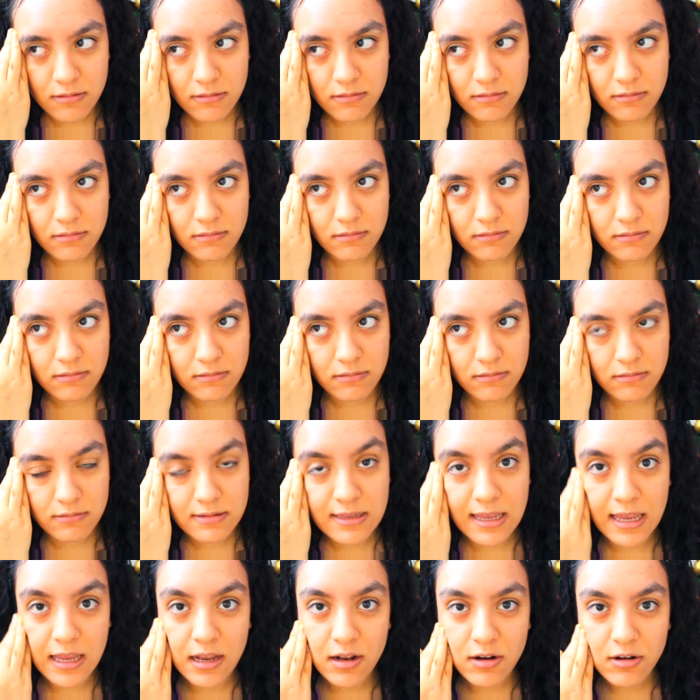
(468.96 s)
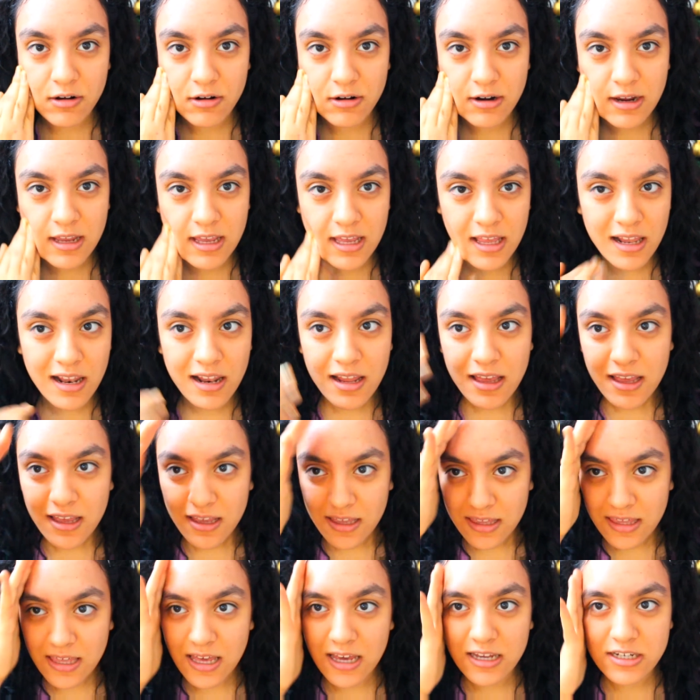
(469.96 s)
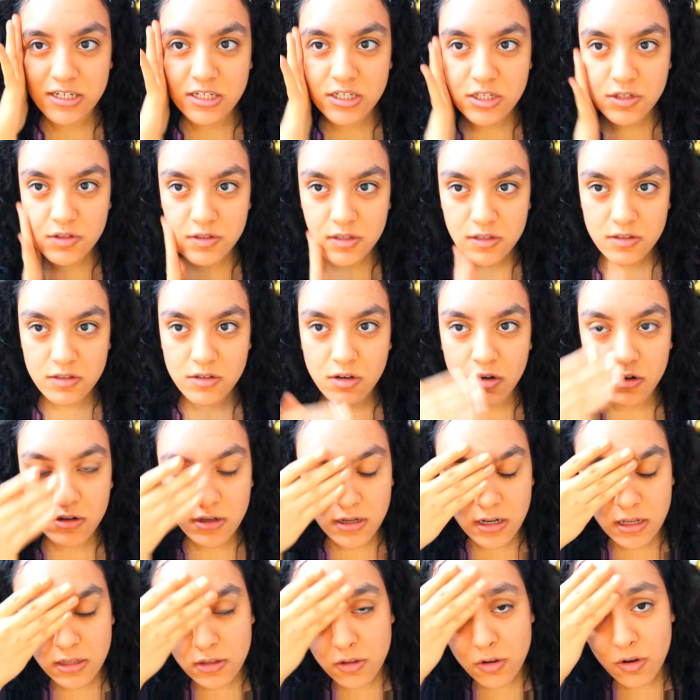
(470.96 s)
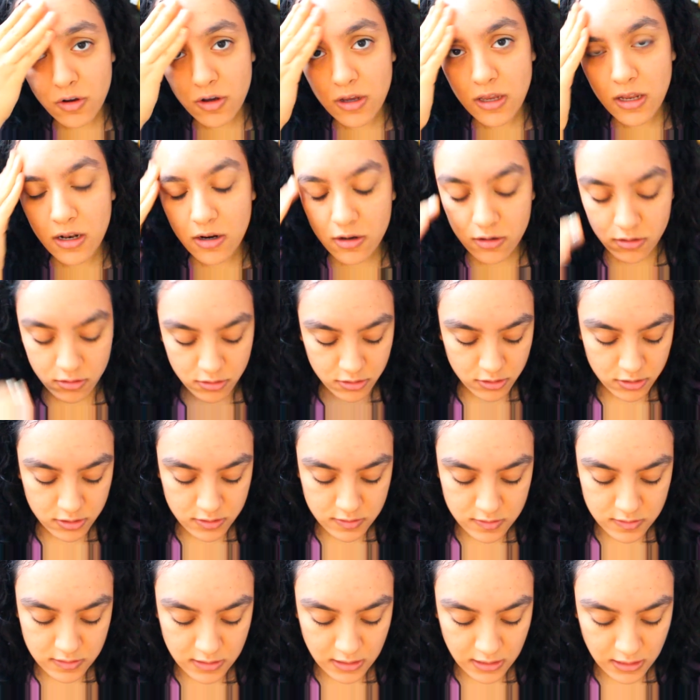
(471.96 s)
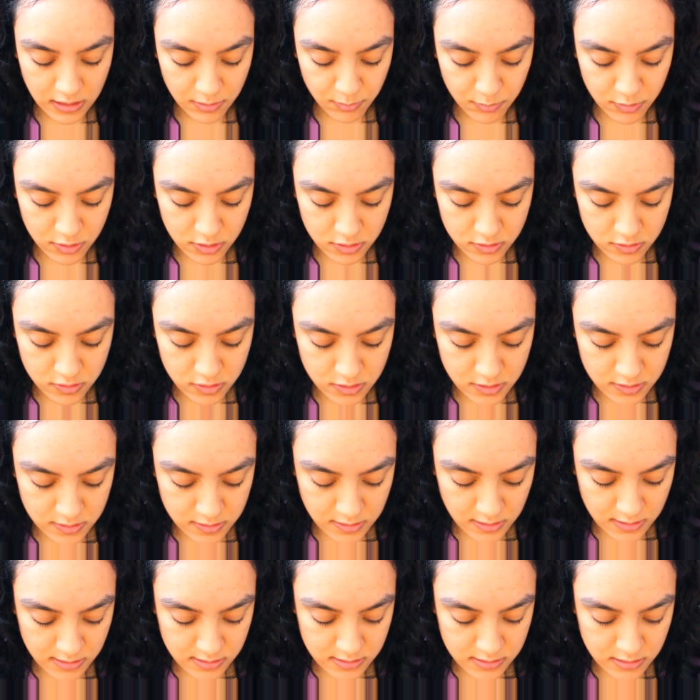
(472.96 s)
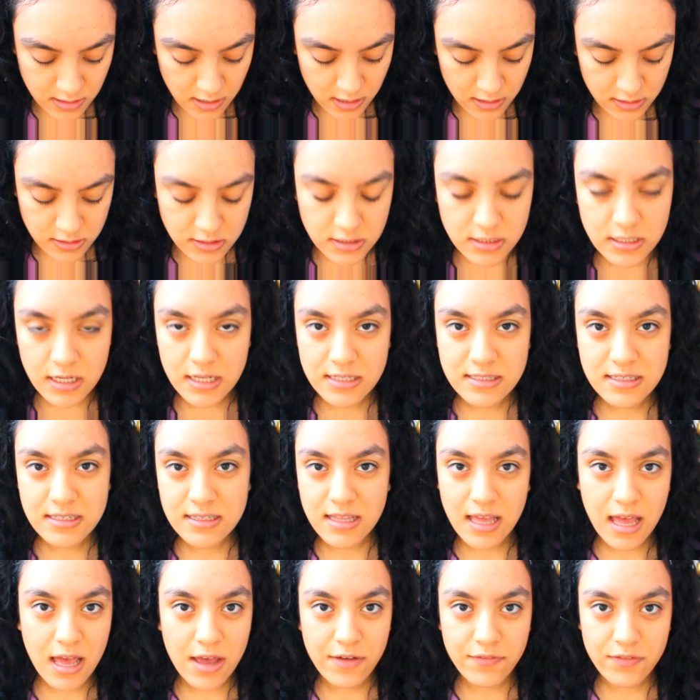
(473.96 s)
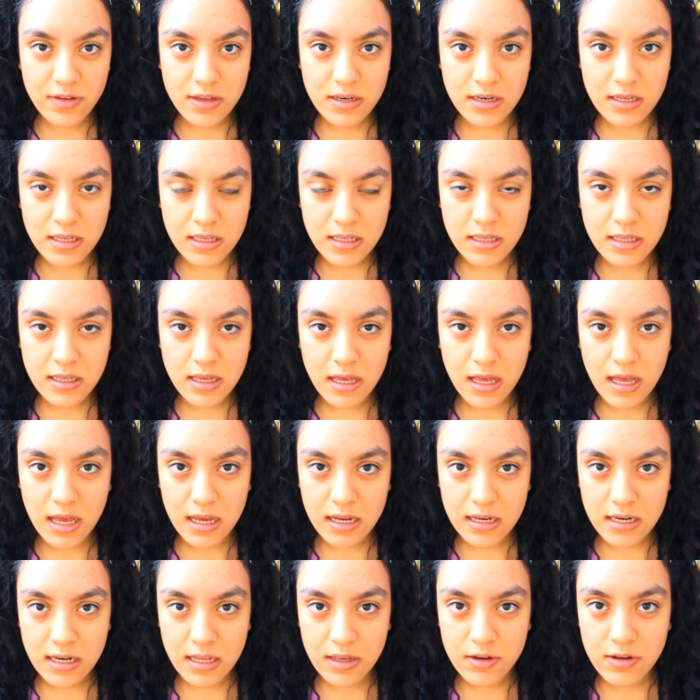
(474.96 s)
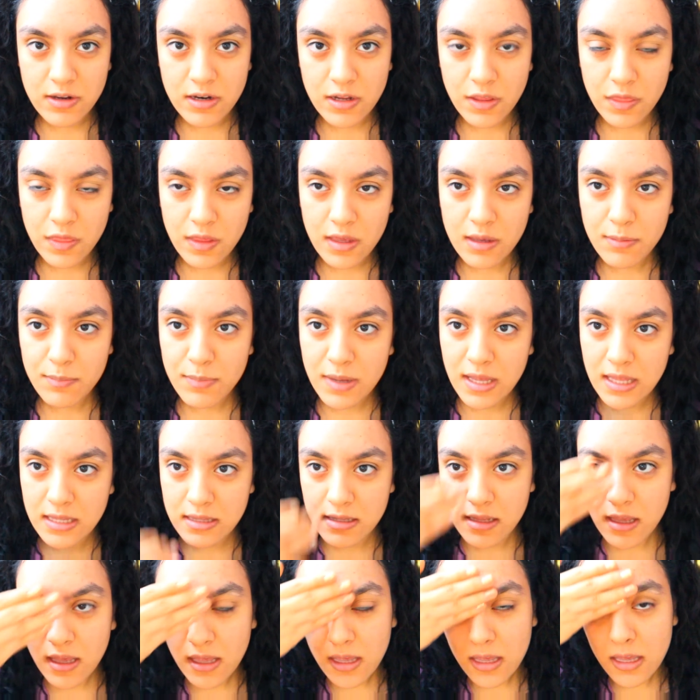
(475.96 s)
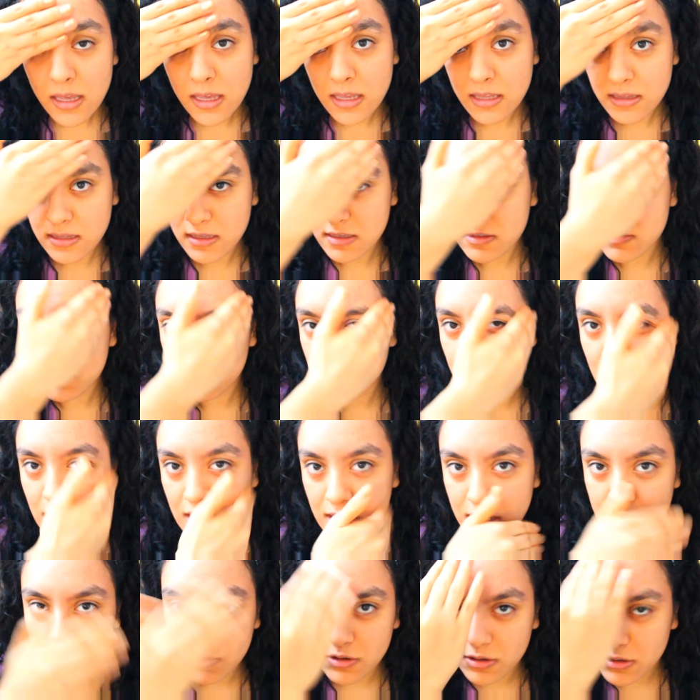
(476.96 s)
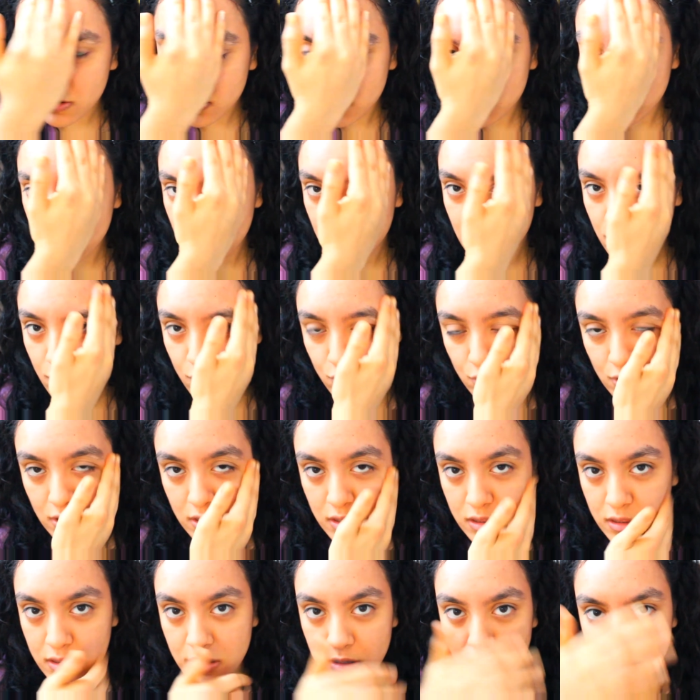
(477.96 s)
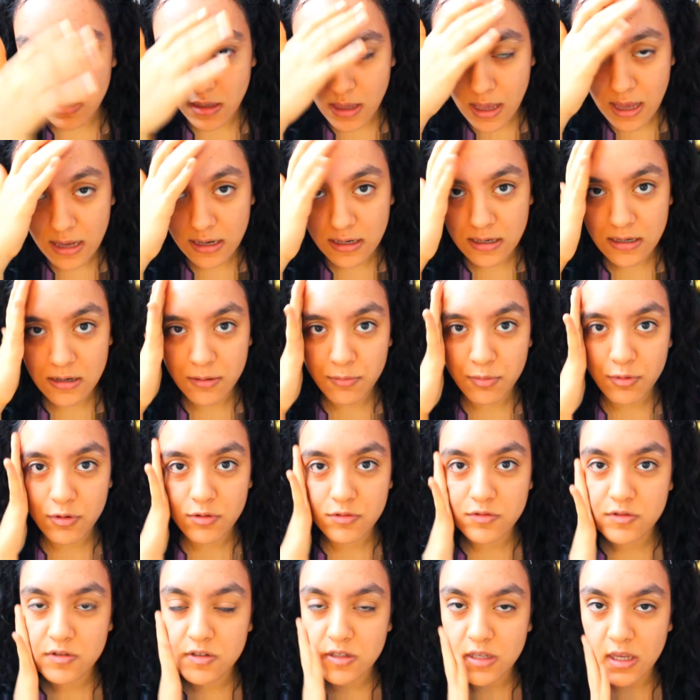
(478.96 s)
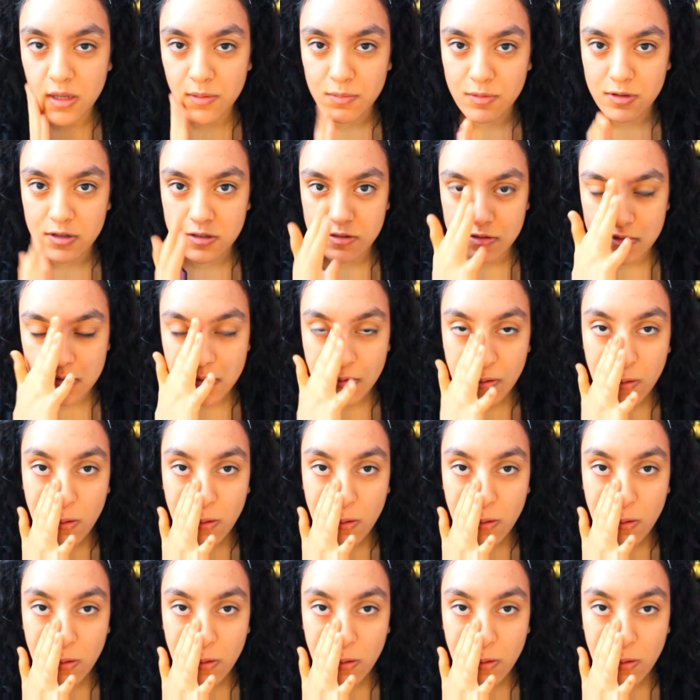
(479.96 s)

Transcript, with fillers: Oh, Taylor Hill. Yeah, she uses coconut oil on her skin, because she says she doesn't have any acne or anything, but it is really good with acne prone skin, because